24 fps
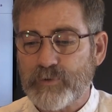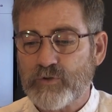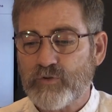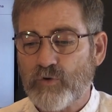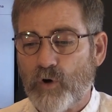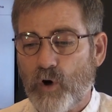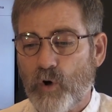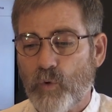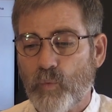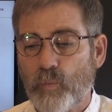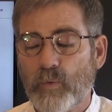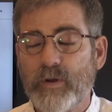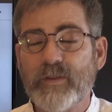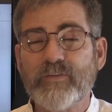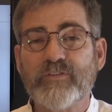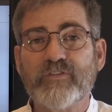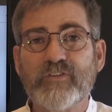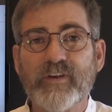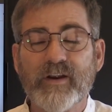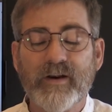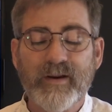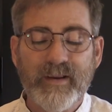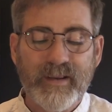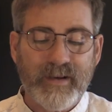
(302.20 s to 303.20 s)
patrol with
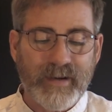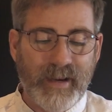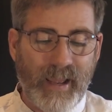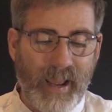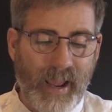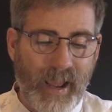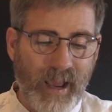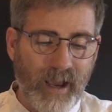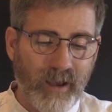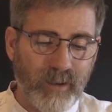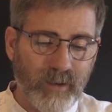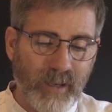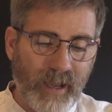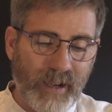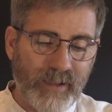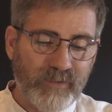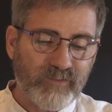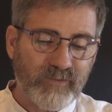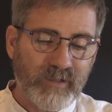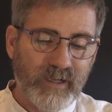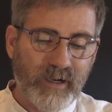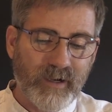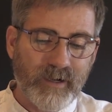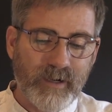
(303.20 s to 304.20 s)
Syrian
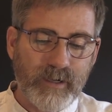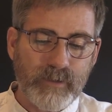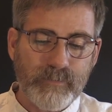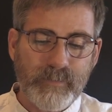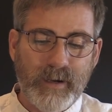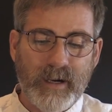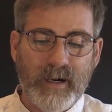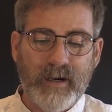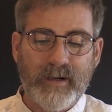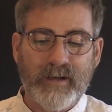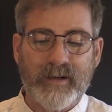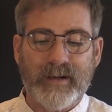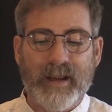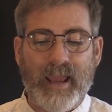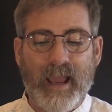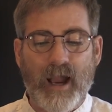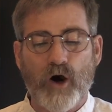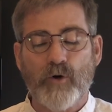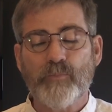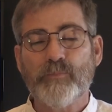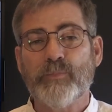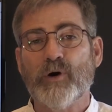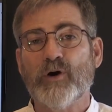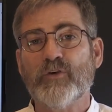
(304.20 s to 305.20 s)
allies near an American
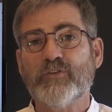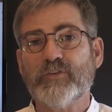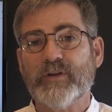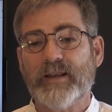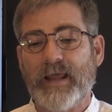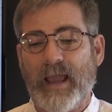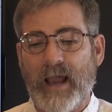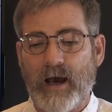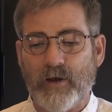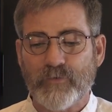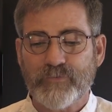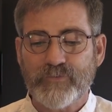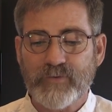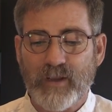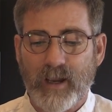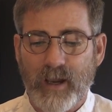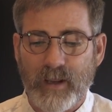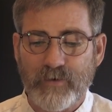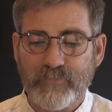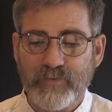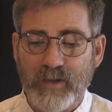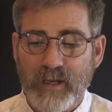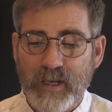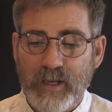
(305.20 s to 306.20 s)
outpost at
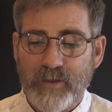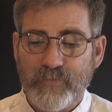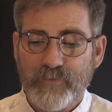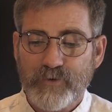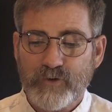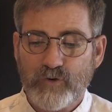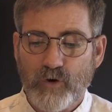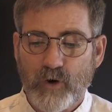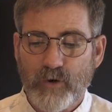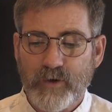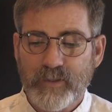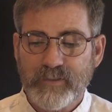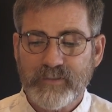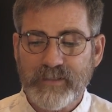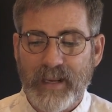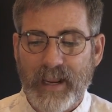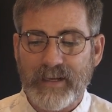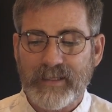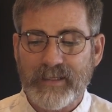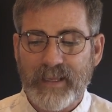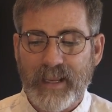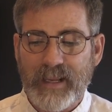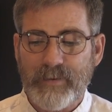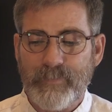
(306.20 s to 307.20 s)
Al-Tanf. The drone
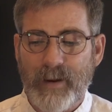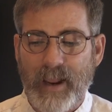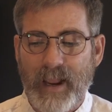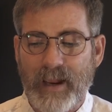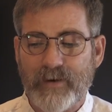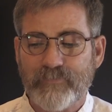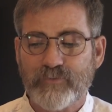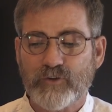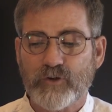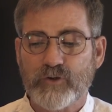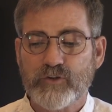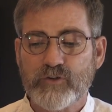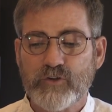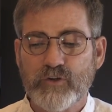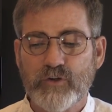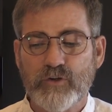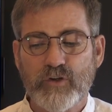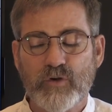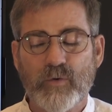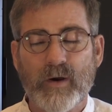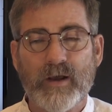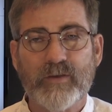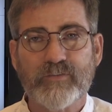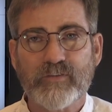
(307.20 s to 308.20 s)
attack came after two
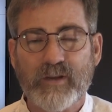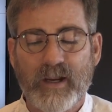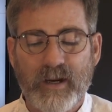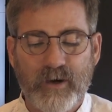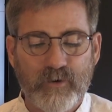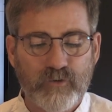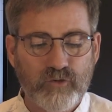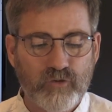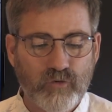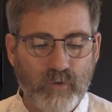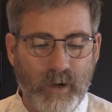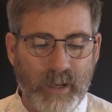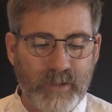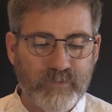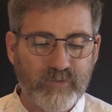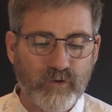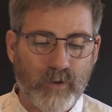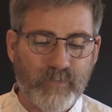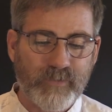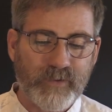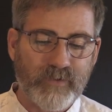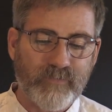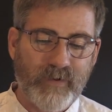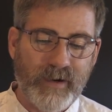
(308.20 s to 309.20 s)
U S airstrikes
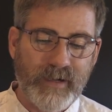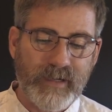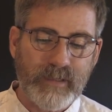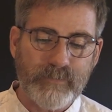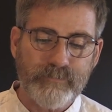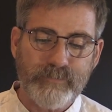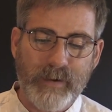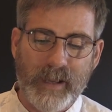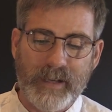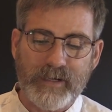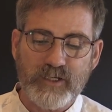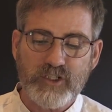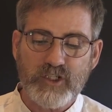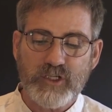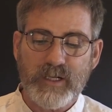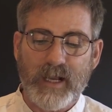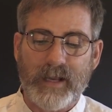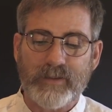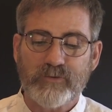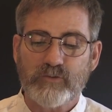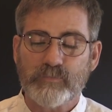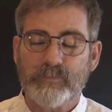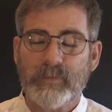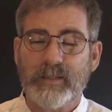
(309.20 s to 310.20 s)
on the Iranian-backed
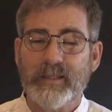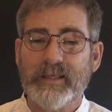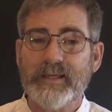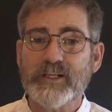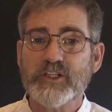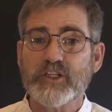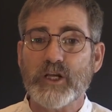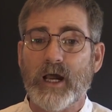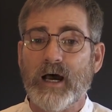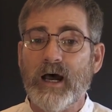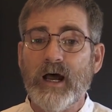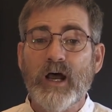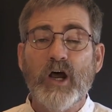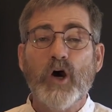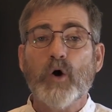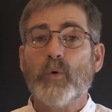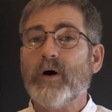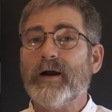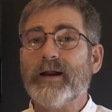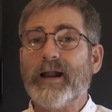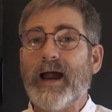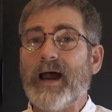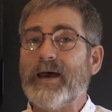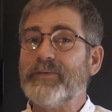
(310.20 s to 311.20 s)
Shiite militia.
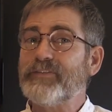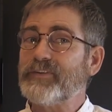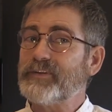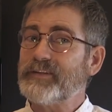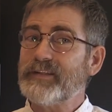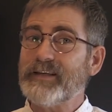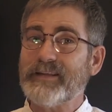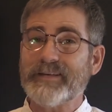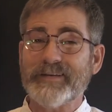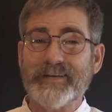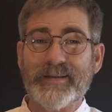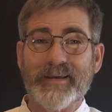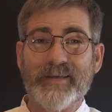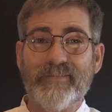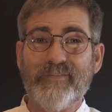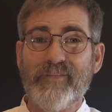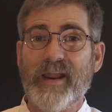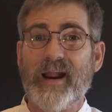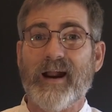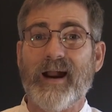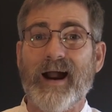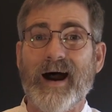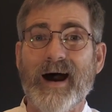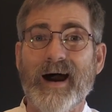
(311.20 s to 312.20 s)
Well, guys, it didn't end
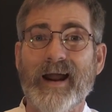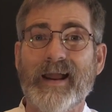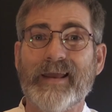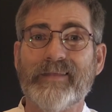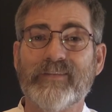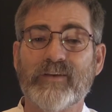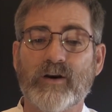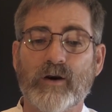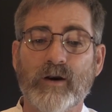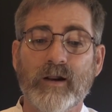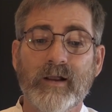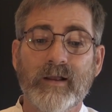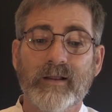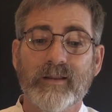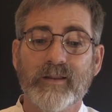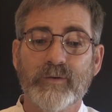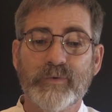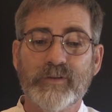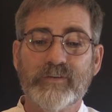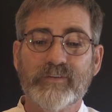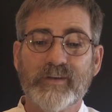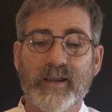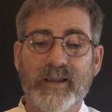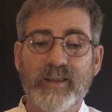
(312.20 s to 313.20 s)
there either. Let
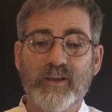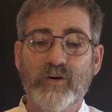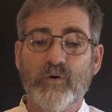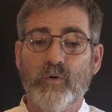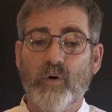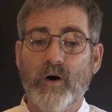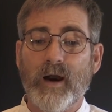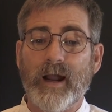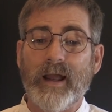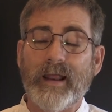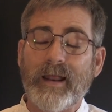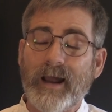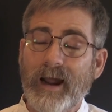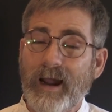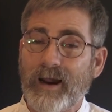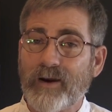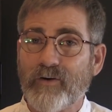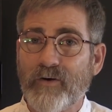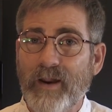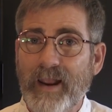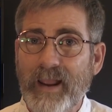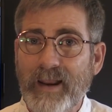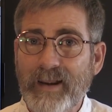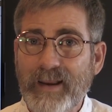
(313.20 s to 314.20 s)
me tell you what,
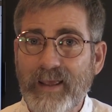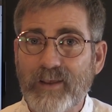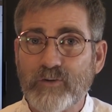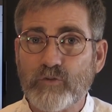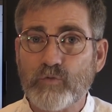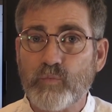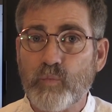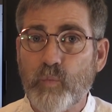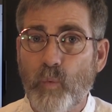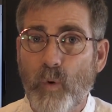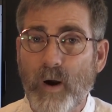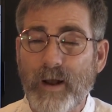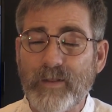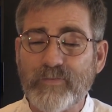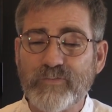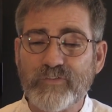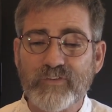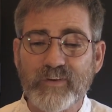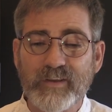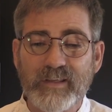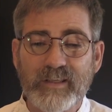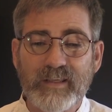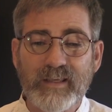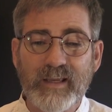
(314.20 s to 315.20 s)
Iran has
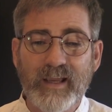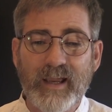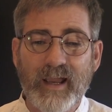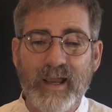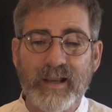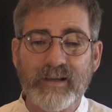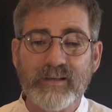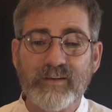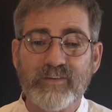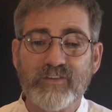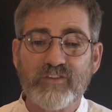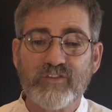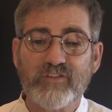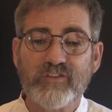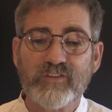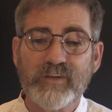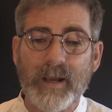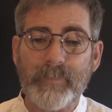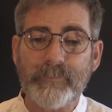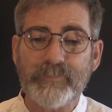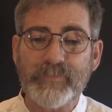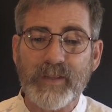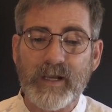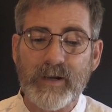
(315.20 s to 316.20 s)
once again
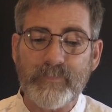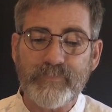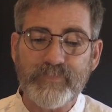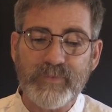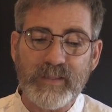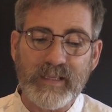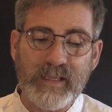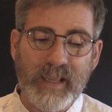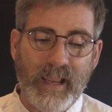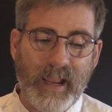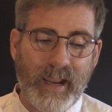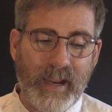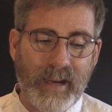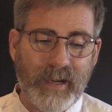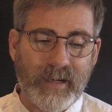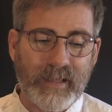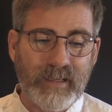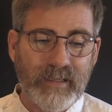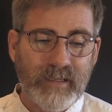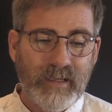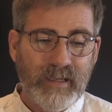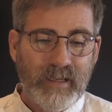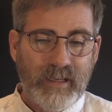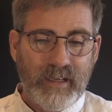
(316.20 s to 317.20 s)
stepped up the
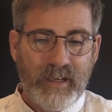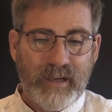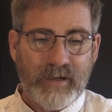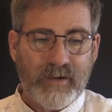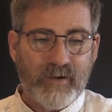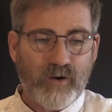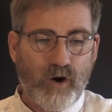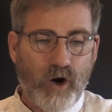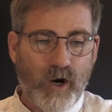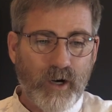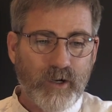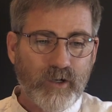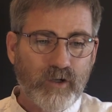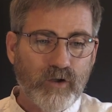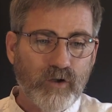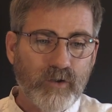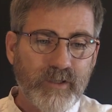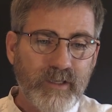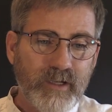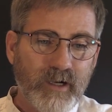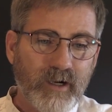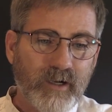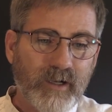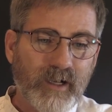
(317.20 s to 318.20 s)
ante, and an article
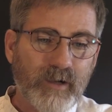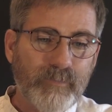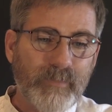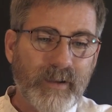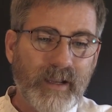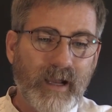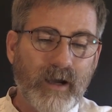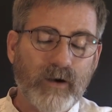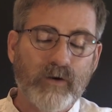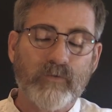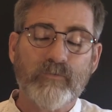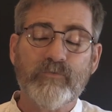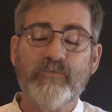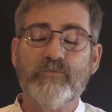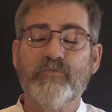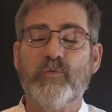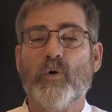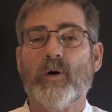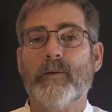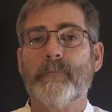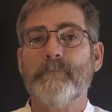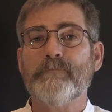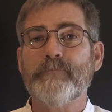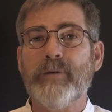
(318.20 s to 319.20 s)
here coming out on
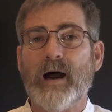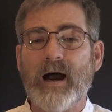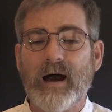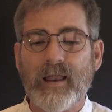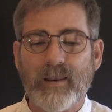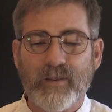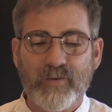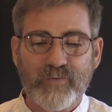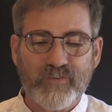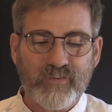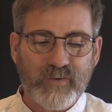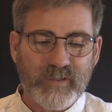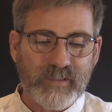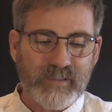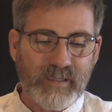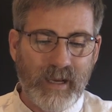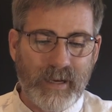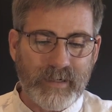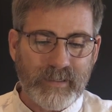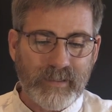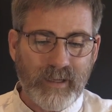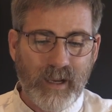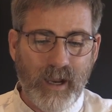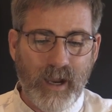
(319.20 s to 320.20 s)
Foreign Policy foreign policy
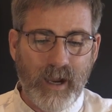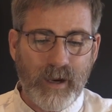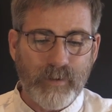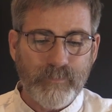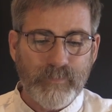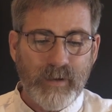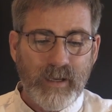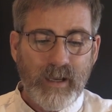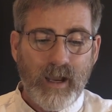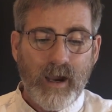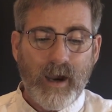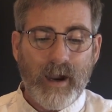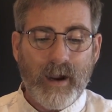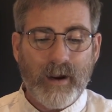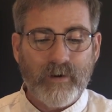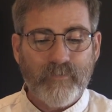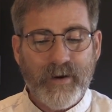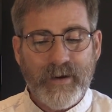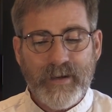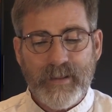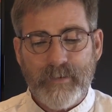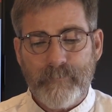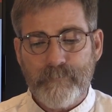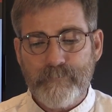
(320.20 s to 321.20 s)
dot com,
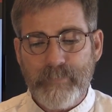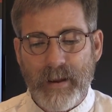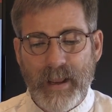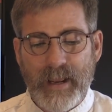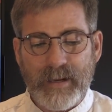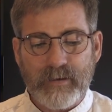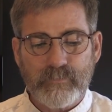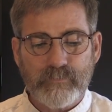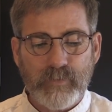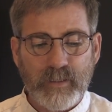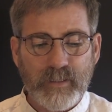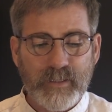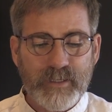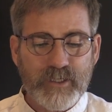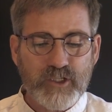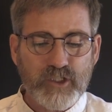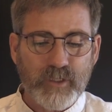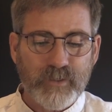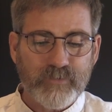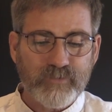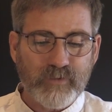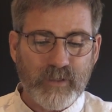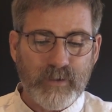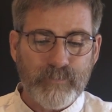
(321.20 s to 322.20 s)
Iranian-backed
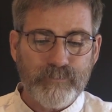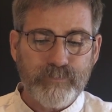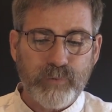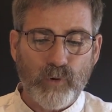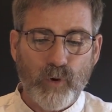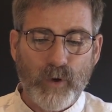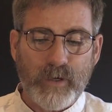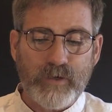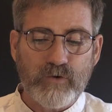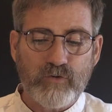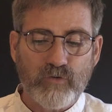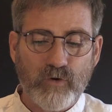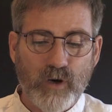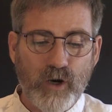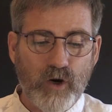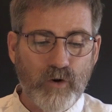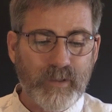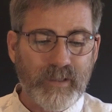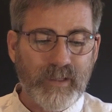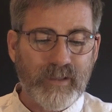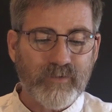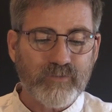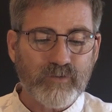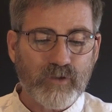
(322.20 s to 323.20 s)
militias employ
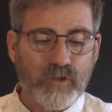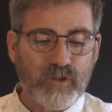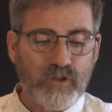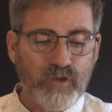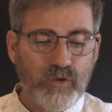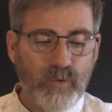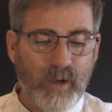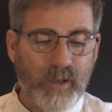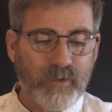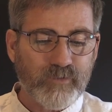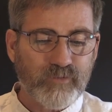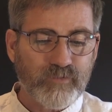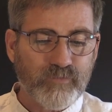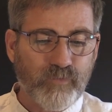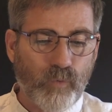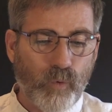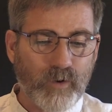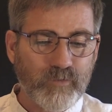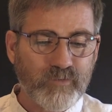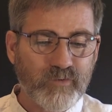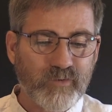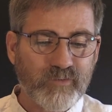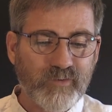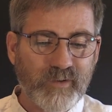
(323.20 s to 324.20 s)
drone against U S
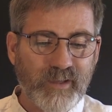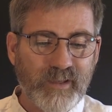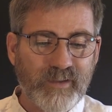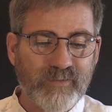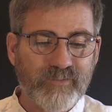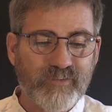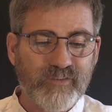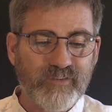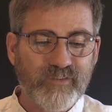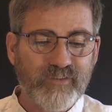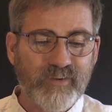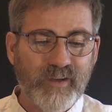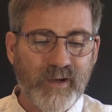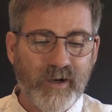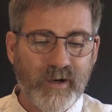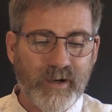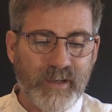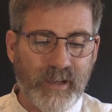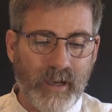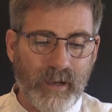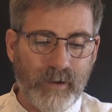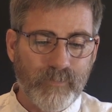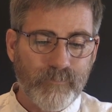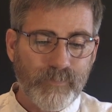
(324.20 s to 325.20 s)
forces in
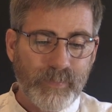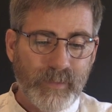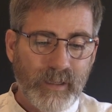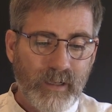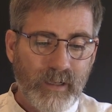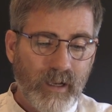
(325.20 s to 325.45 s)
Syria.